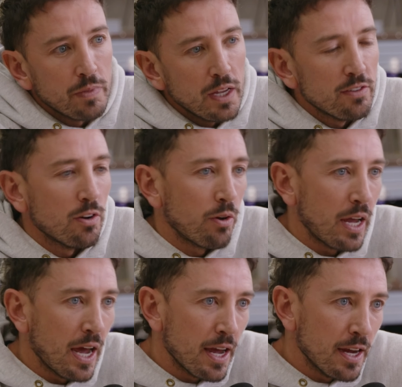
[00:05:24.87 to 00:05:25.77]
Is it
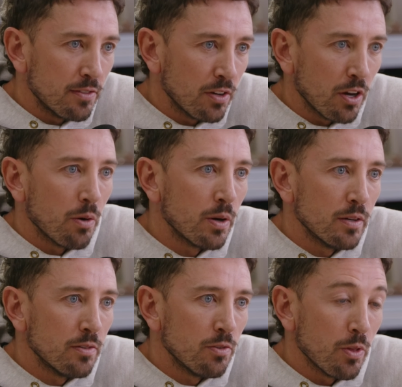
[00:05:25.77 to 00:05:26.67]
okay to go
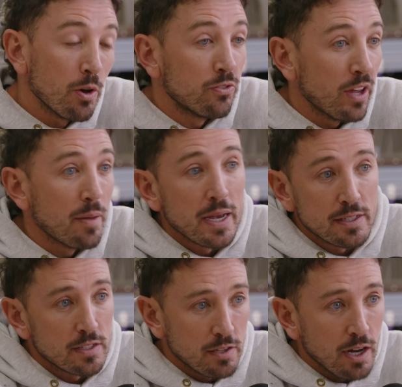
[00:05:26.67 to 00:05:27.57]
and do yeah. those same
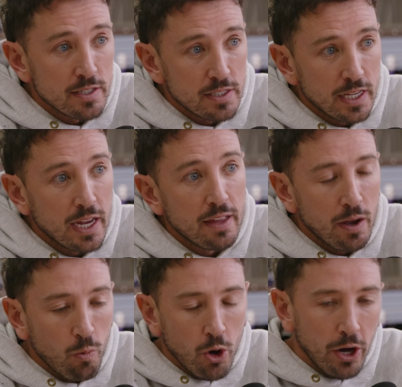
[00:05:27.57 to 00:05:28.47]
exercises again
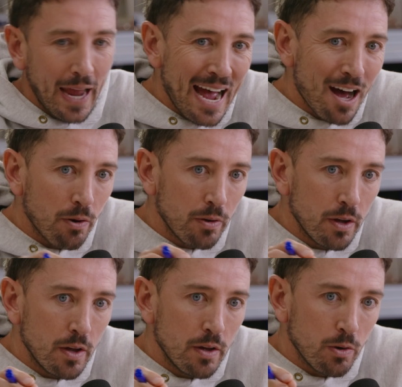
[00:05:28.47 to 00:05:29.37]
that work out
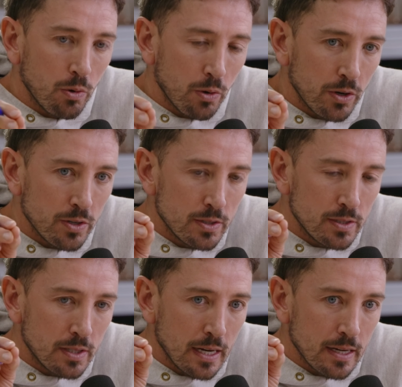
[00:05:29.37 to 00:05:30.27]
or
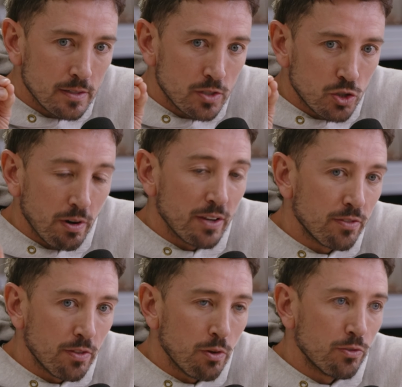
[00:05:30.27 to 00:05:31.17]
uh,
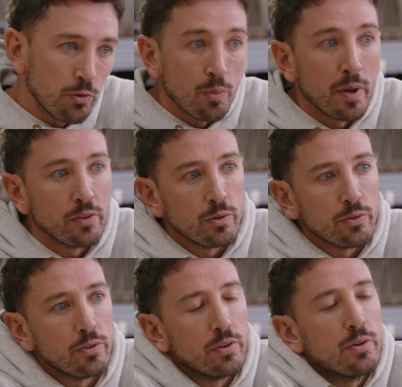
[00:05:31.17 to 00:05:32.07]
stress those sore
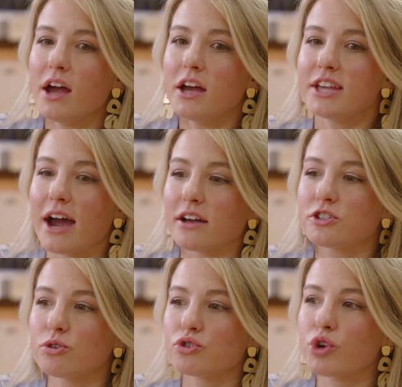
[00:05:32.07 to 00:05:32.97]
muscles? Yeah.
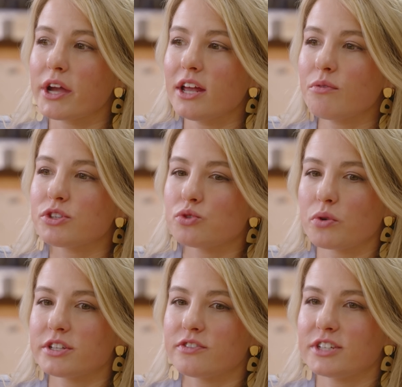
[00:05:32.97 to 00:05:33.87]
So training with
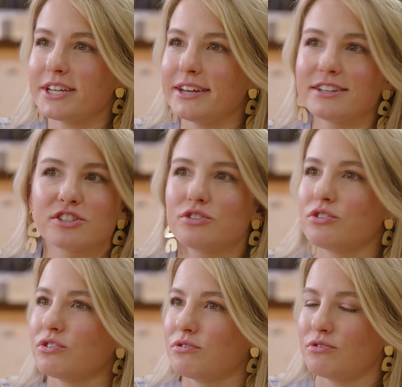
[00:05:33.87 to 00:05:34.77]
soreness and fatigue is
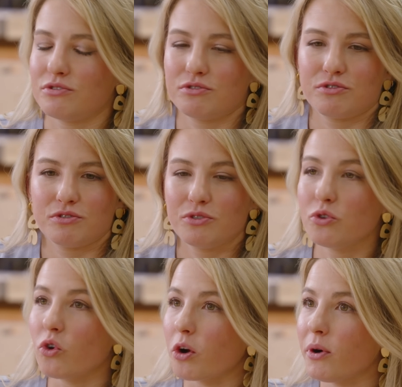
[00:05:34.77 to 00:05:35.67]

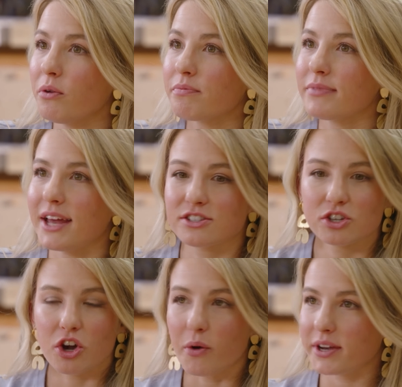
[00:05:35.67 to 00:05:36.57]
normal. It's
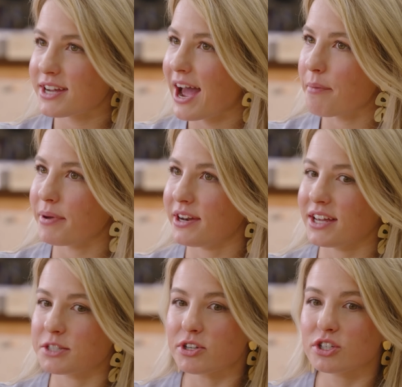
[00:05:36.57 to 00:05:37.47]
going to happen,
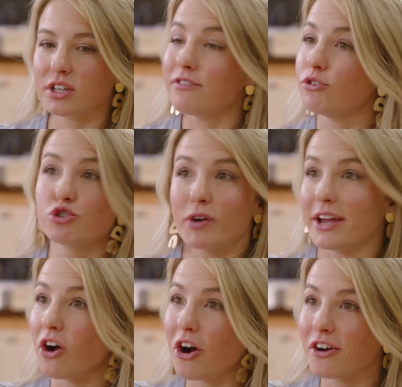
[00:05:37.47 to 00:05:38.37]
especially if you
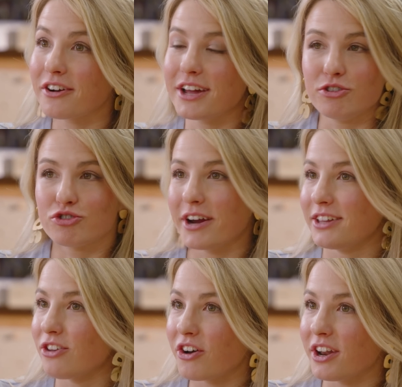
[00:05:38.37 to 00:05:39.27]
train hard and you
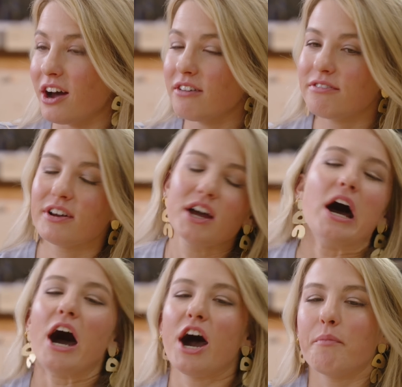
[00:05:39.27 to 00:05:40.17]
train long enough.
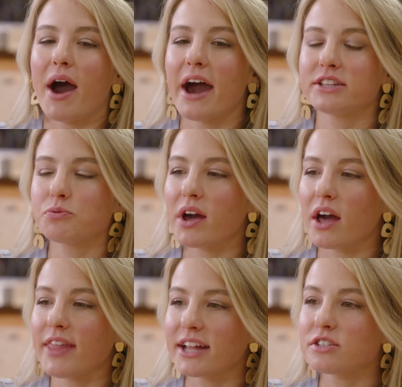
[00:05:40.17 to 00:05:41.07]
Um, that's why
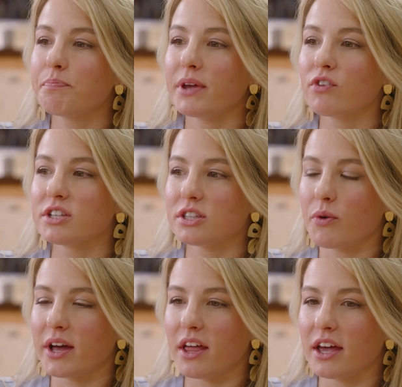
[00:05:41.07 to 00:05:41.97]
that's a big reason
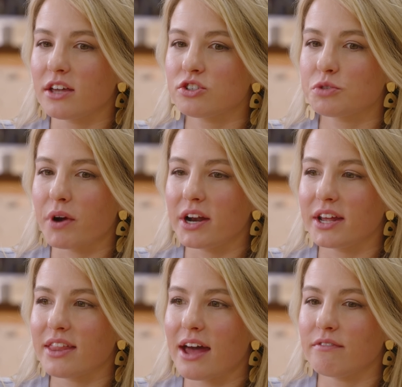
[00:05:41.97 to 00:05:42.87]
though I like
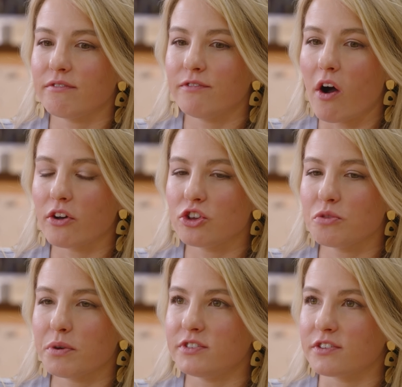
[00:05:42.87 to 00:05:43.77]
spreading that
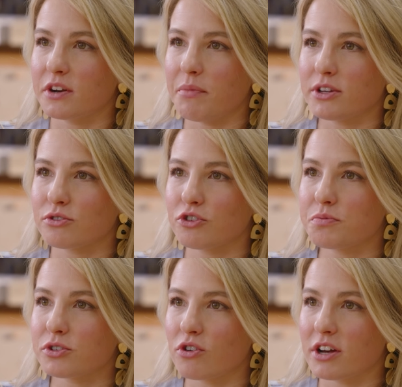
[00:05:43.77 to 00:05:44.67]
volume of different muscle
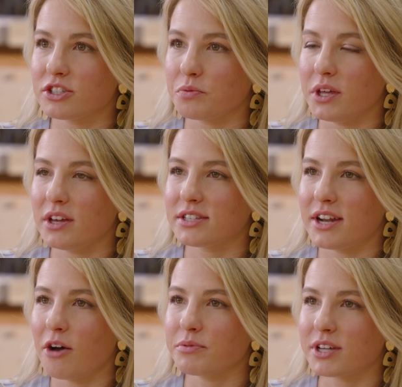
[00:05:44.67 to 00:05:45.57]
groups across the week because it
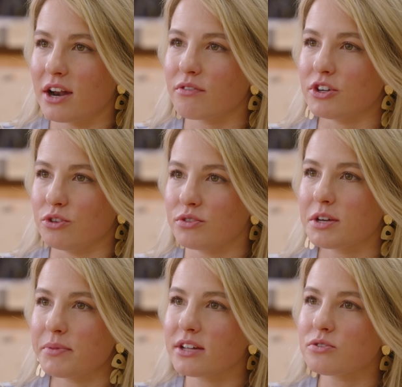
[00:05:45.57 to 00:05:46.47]
helps kind of reduce
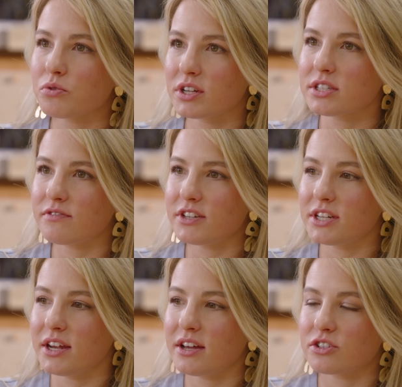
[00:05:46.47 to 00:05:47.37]
some of that soreness and
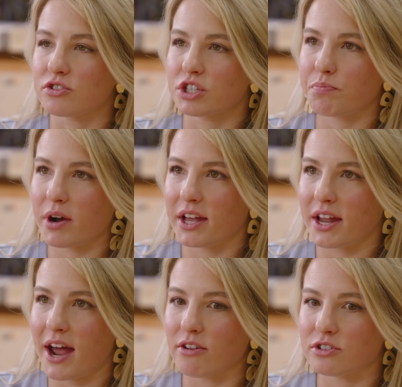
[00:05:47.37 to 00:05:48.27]
fatigue because you're spreading
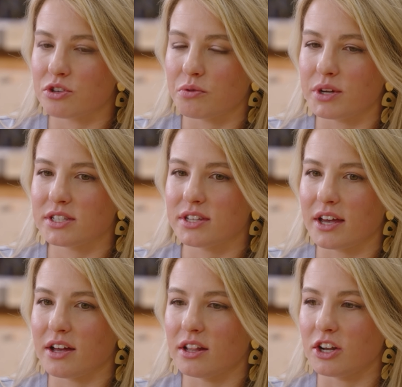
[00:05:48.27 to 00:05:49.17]
it out so it's
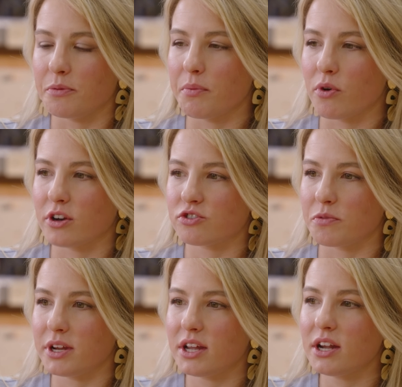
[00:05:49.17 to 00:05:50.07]
like a little bit more
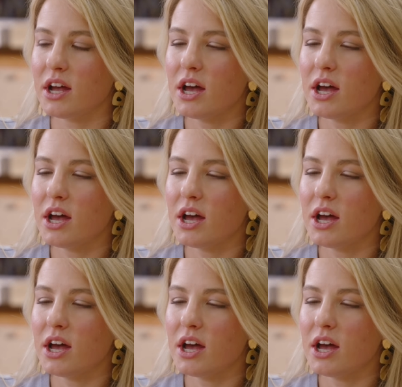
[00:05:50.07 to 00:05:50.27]
distributed.